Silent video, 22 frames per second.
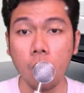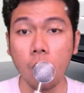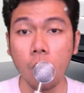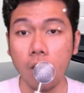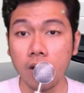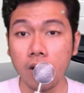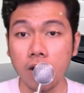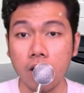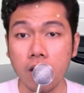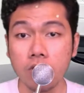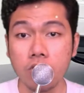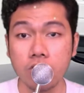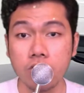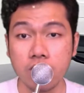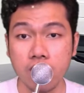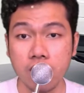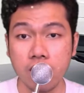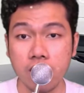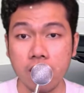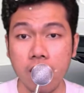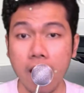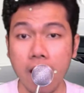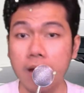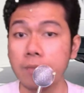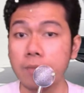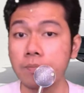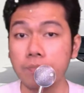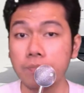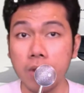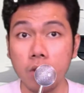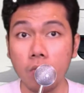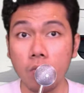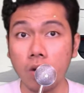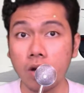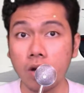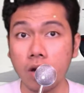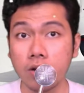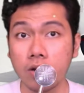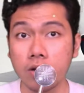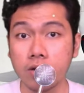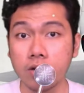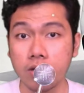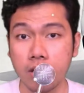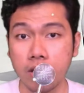100D, and
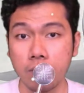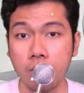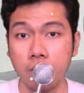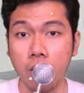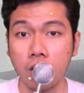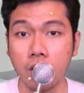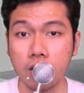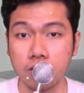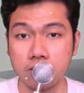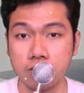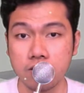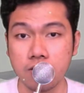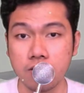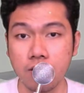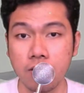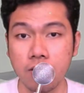P100D models,